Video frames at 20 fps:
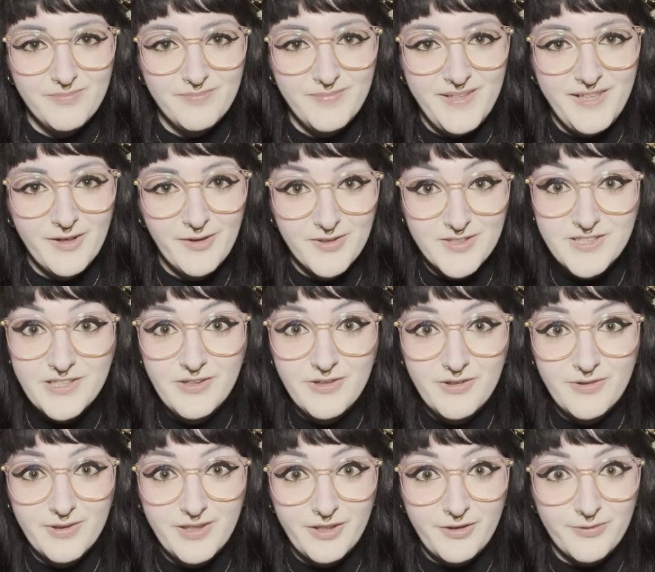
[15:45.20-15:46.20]
He
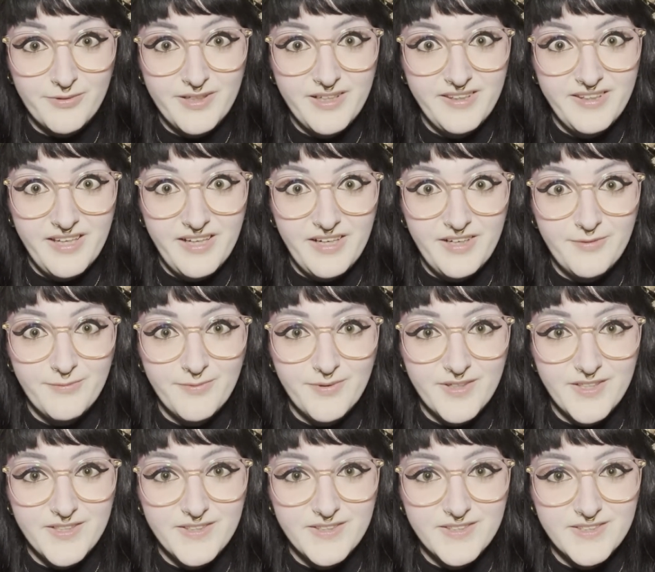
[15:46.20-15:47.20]
also agreed that it
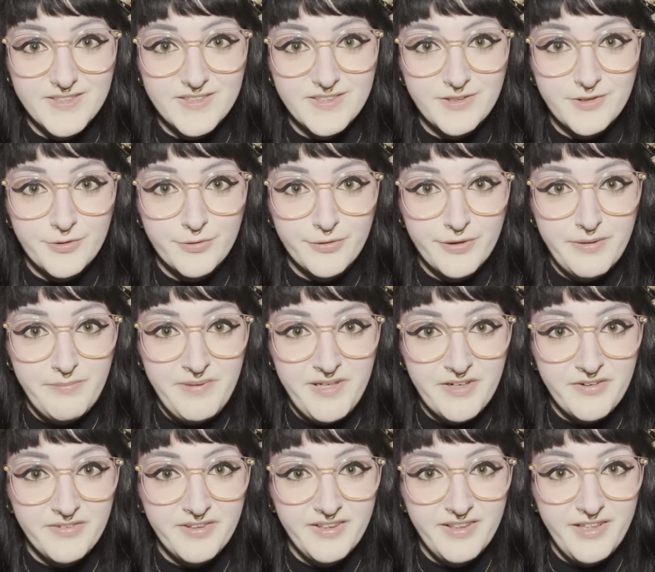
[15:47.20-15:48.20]
was
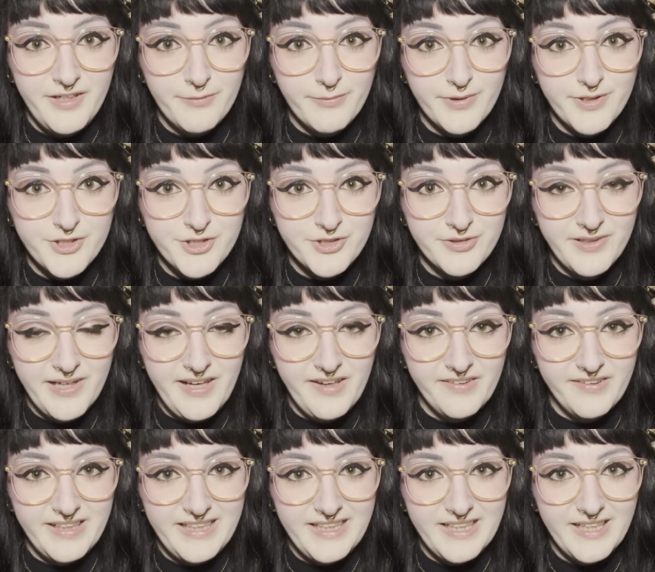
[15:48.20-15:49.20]
creamier than the original
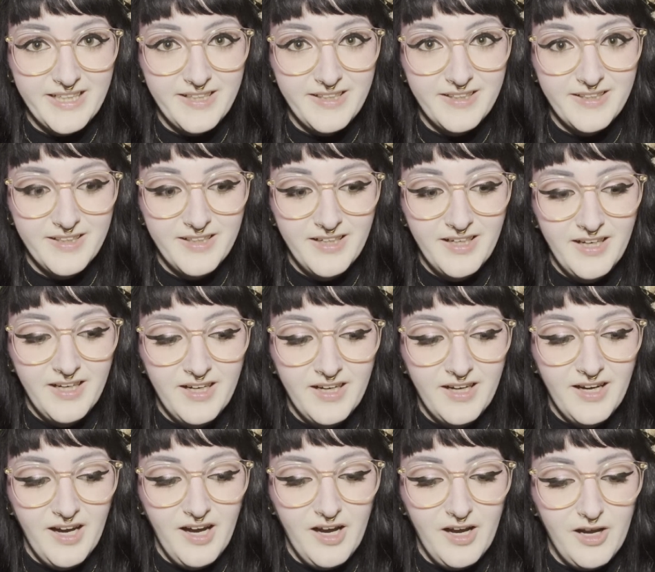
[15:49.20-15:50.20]
Alien,
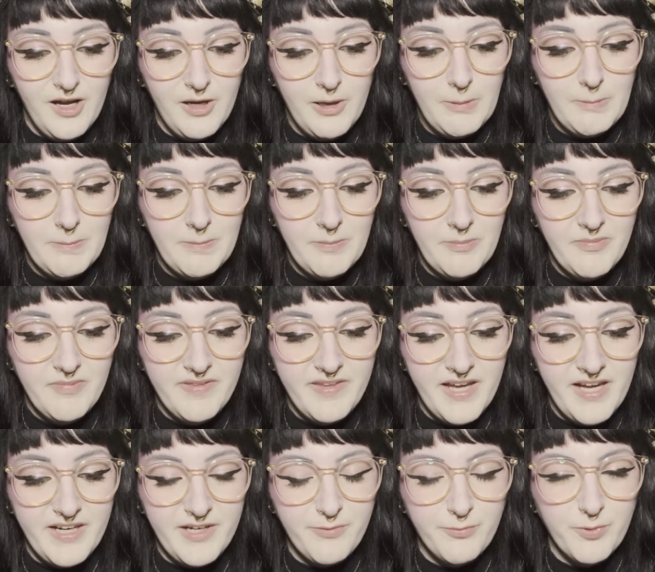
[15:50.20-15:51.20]

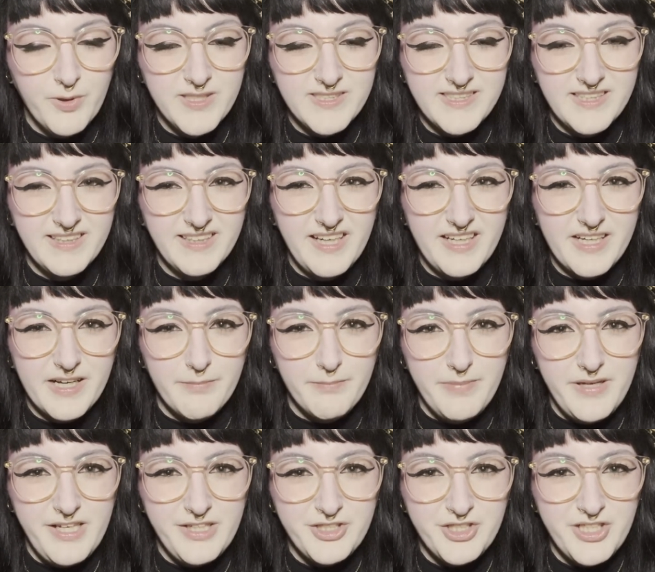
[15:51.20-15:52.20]
that it wasn't like a
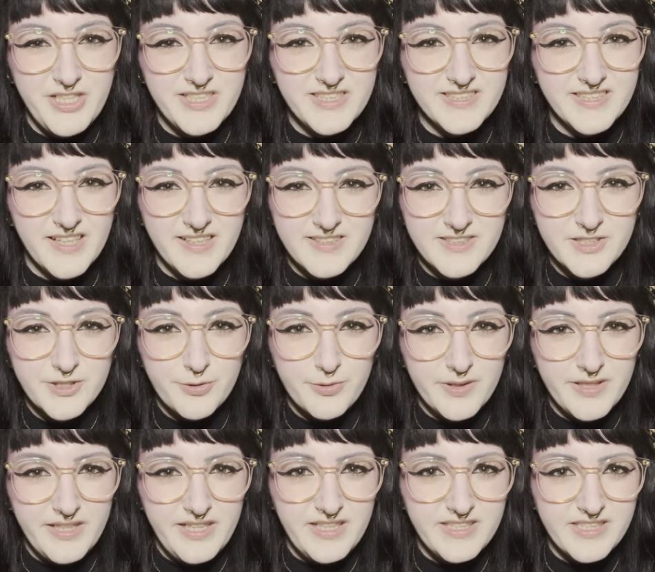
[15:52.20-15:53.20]
beachy
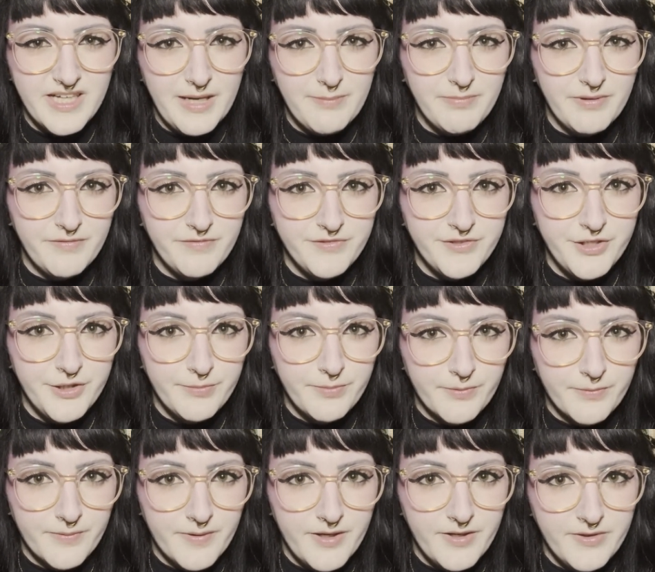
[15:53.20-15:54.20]
sunscreeny type of
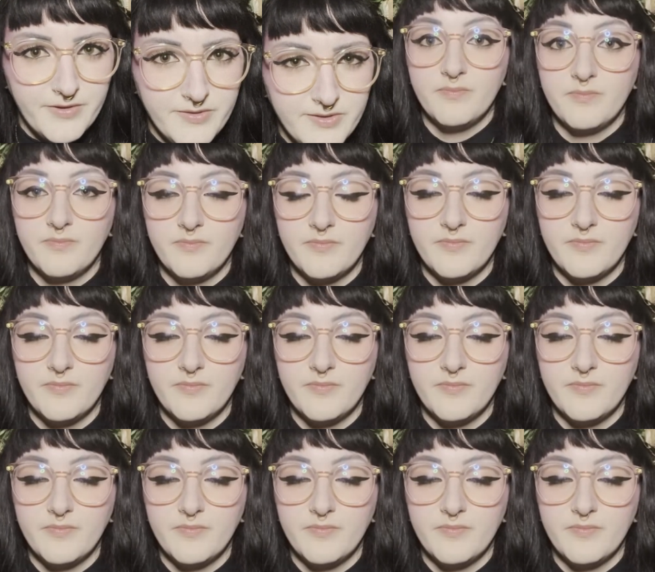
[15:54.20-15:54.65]
tuberose.